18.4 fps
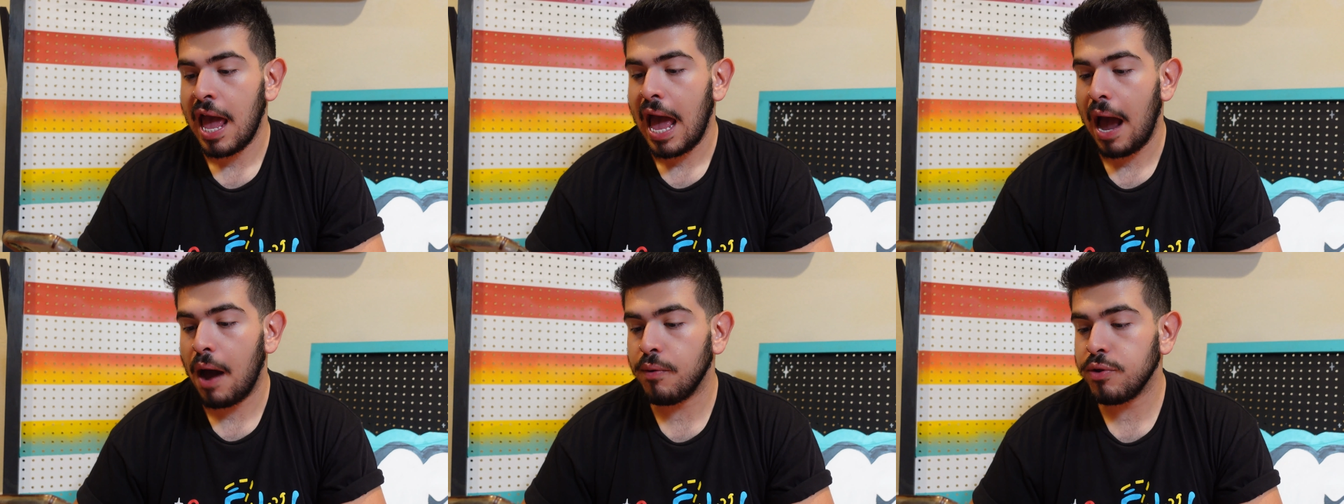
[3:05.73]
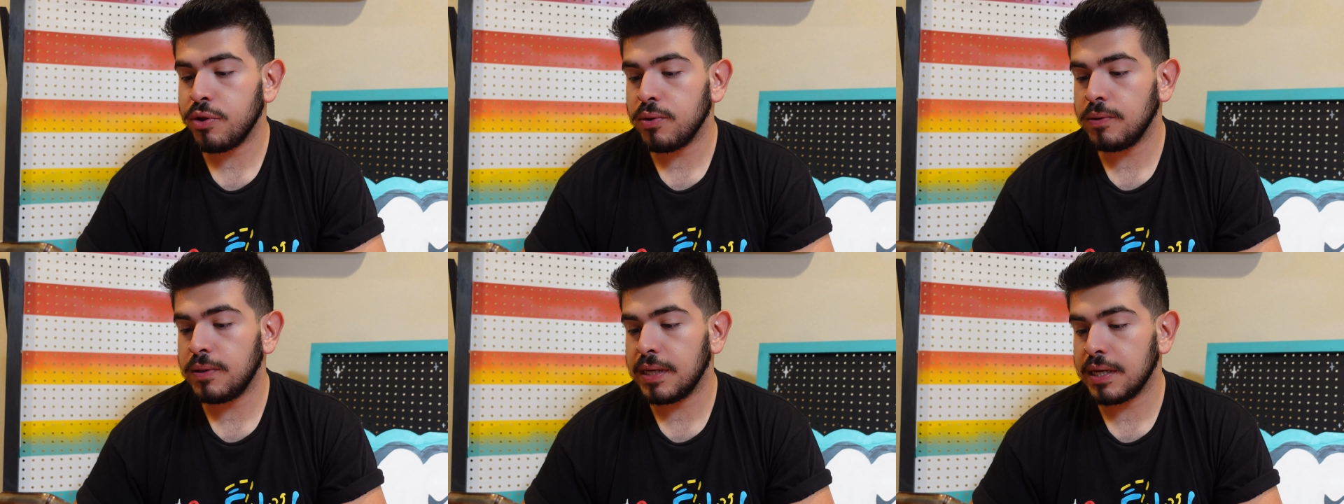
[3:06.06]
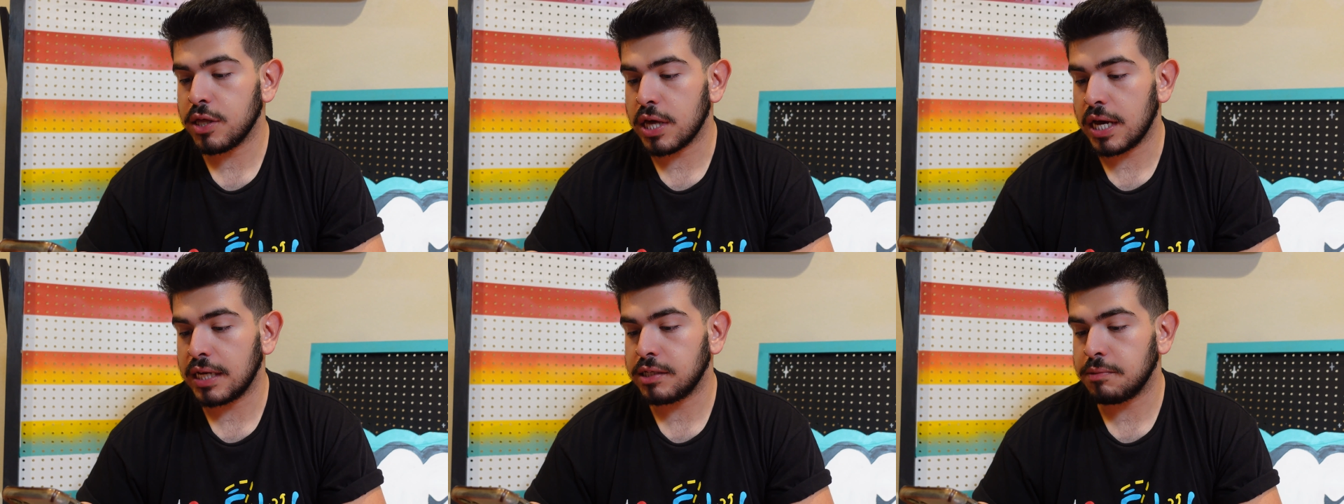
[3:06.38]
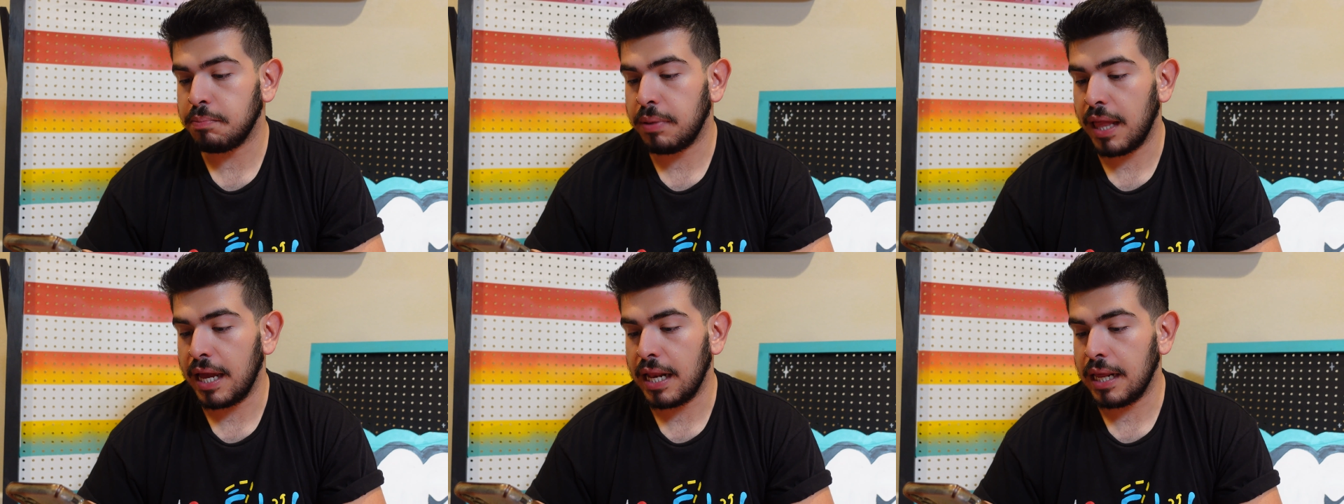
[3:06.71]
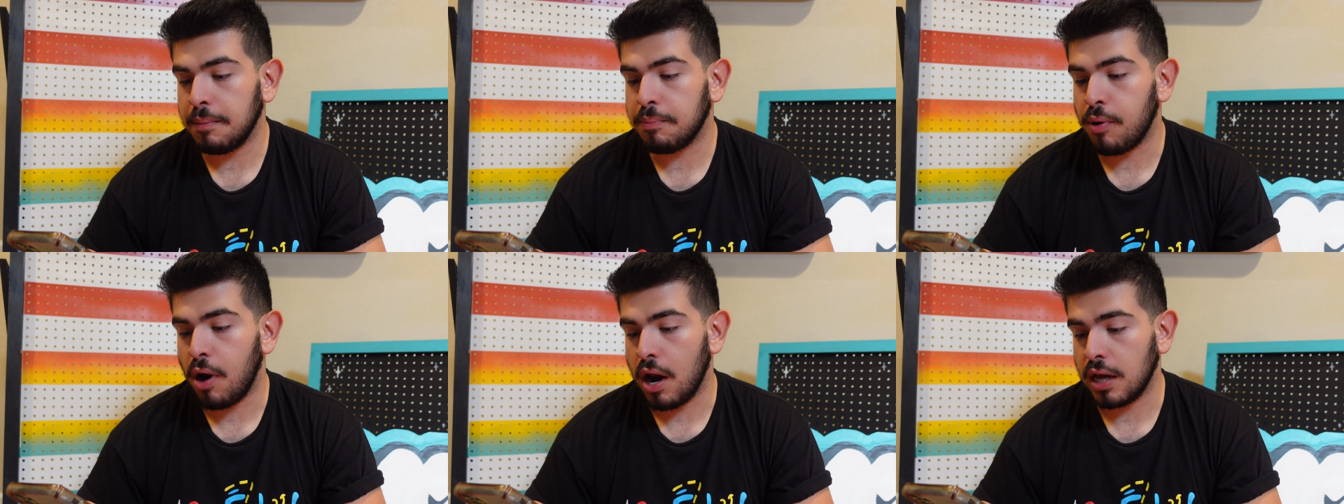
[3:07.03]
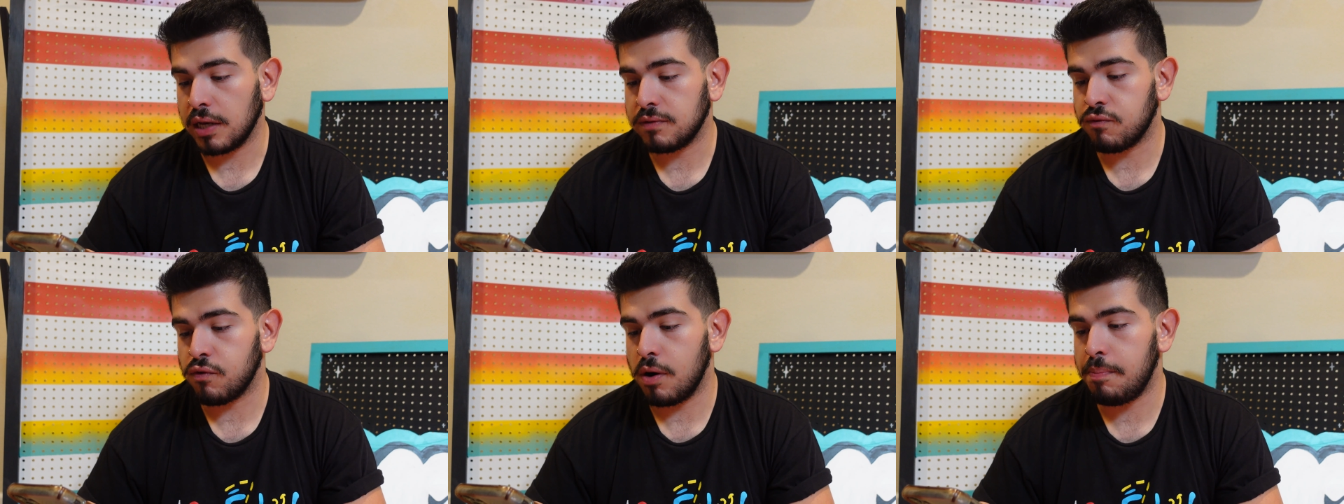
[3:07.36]
How would you suggest planning
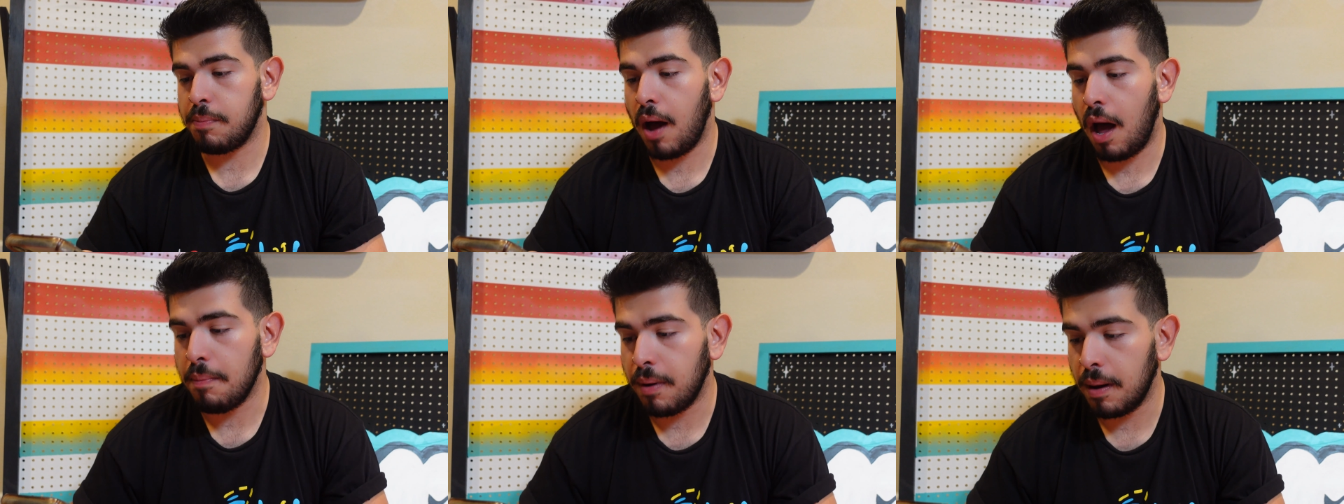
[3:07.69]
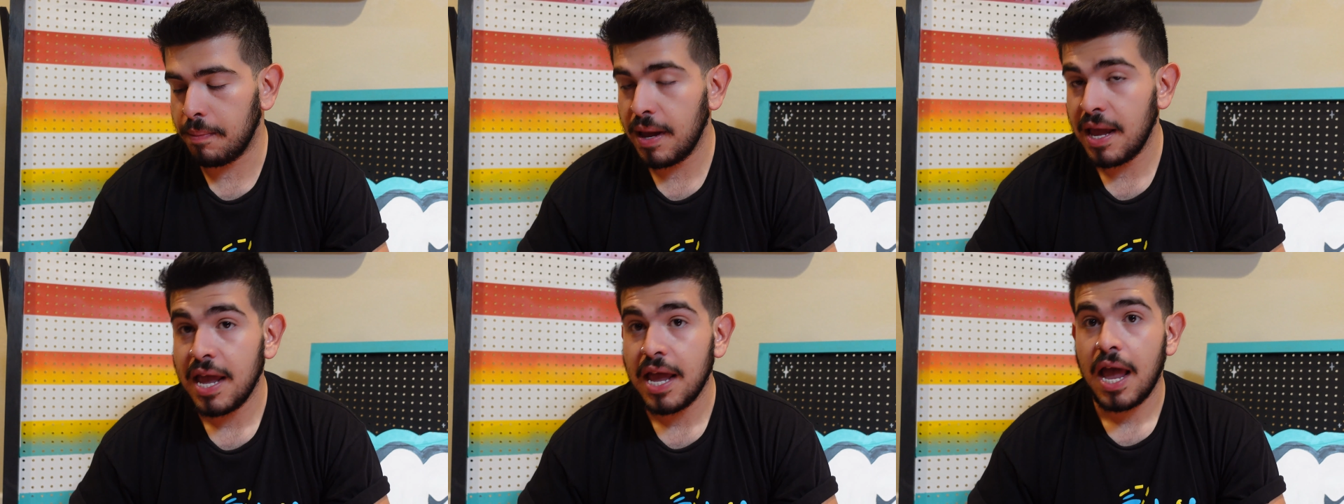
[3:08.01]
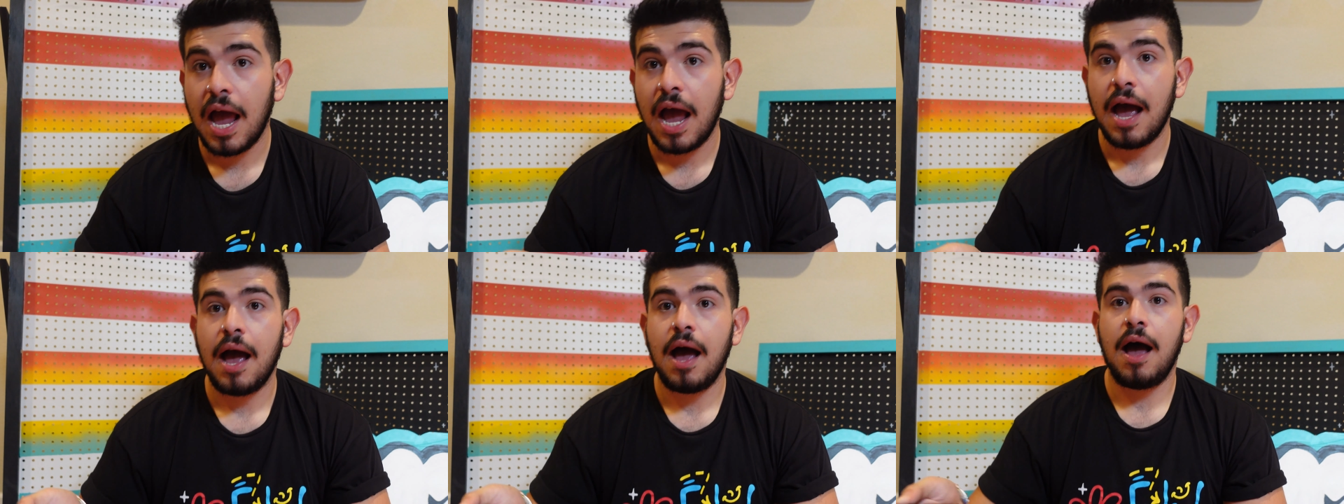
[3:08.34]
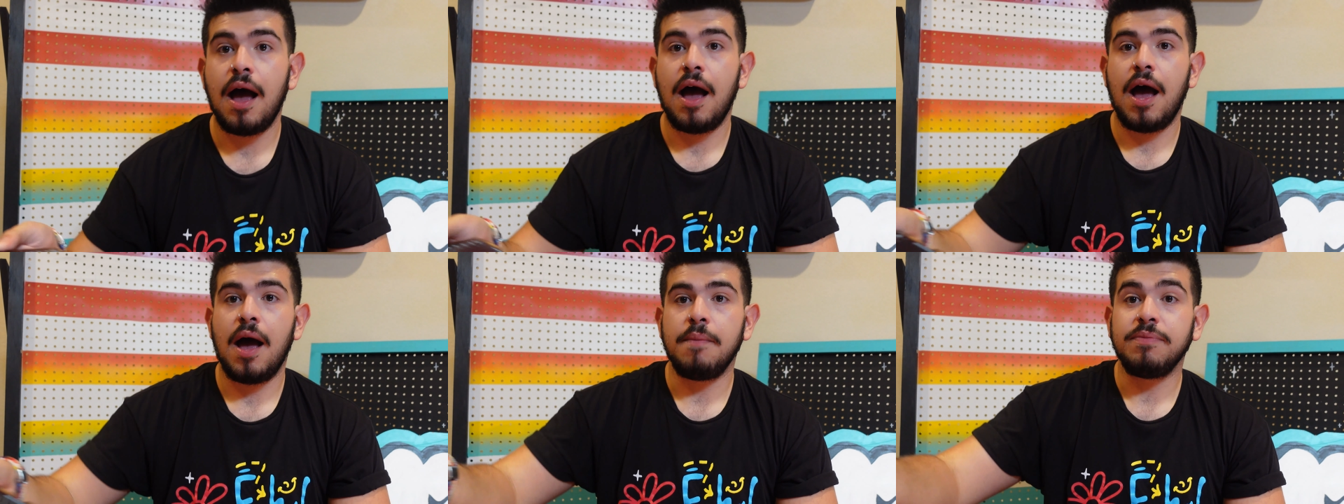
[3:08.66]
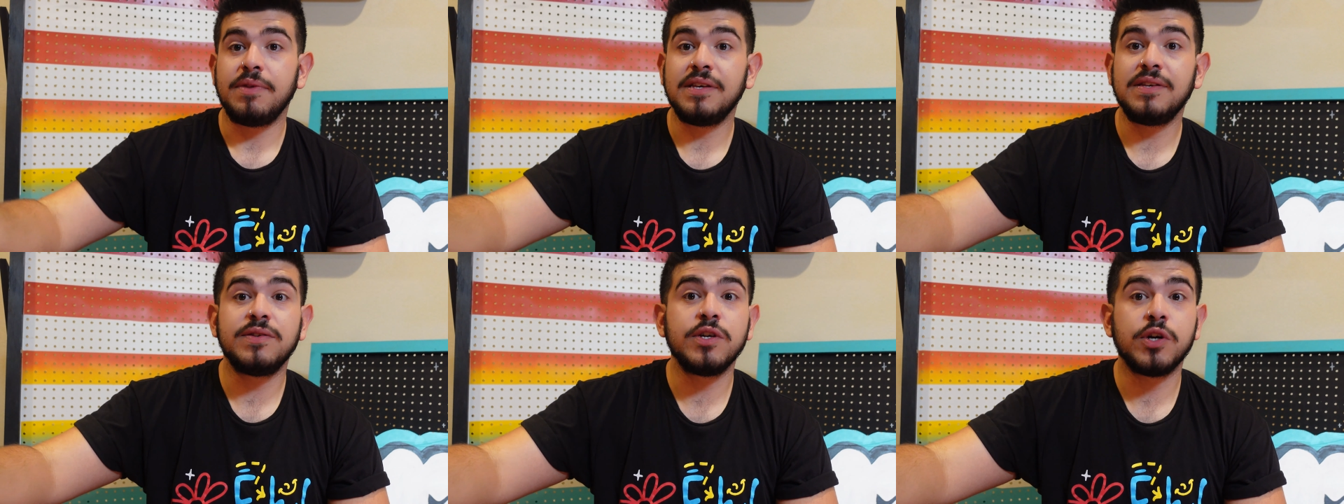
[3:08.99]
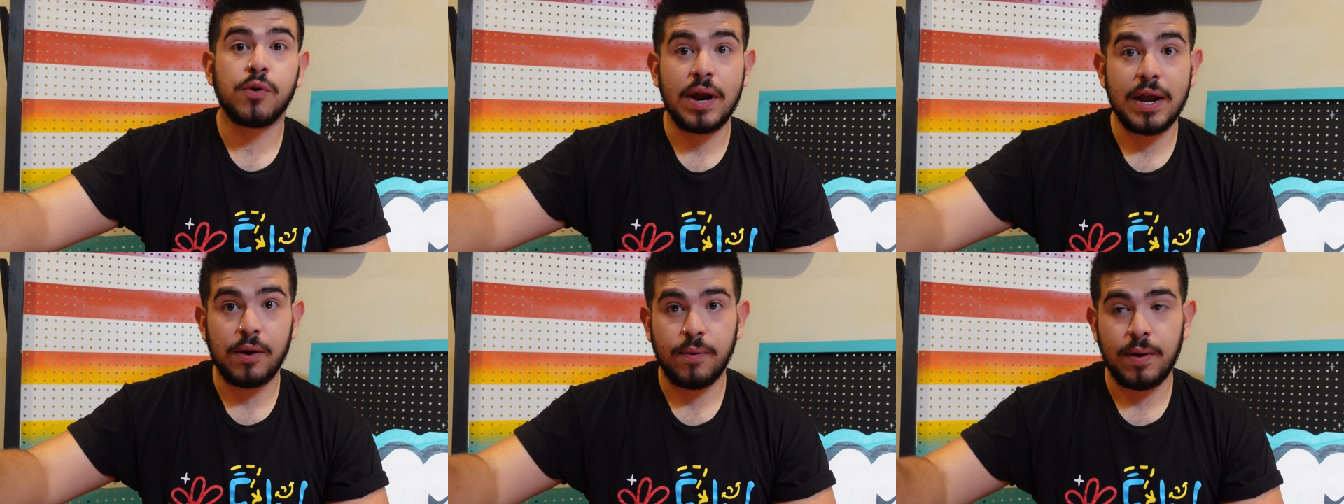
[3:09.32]
products for a pop-up? This is a
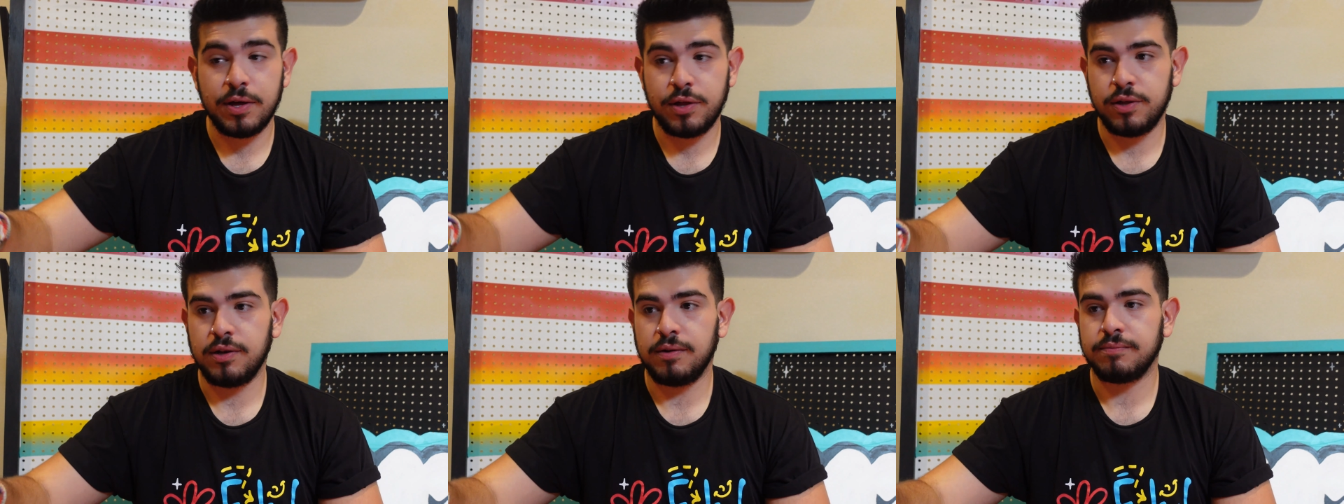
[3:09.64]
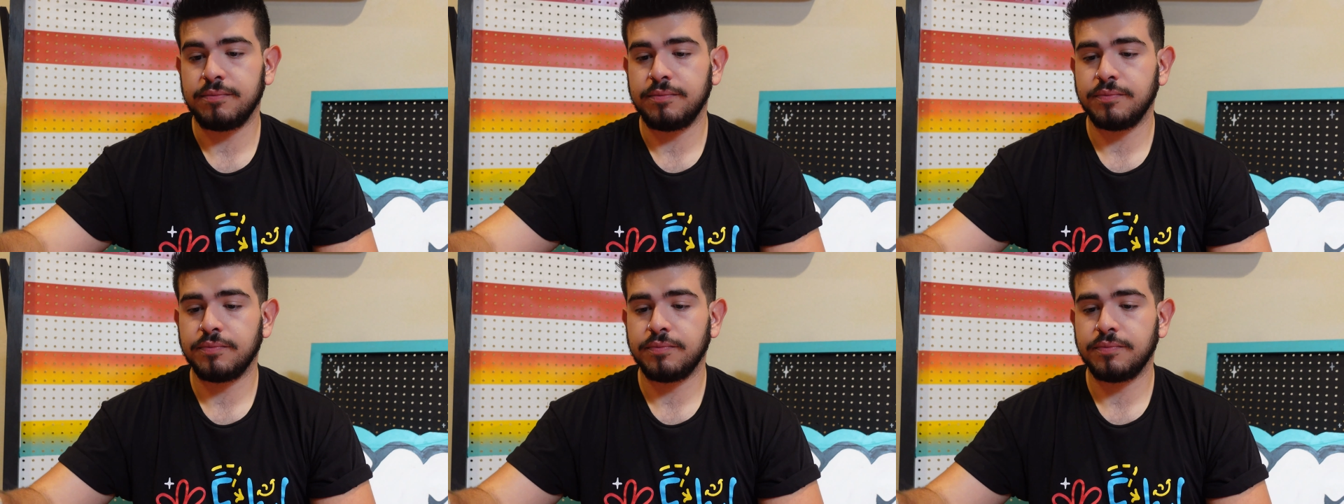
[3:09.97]
great question.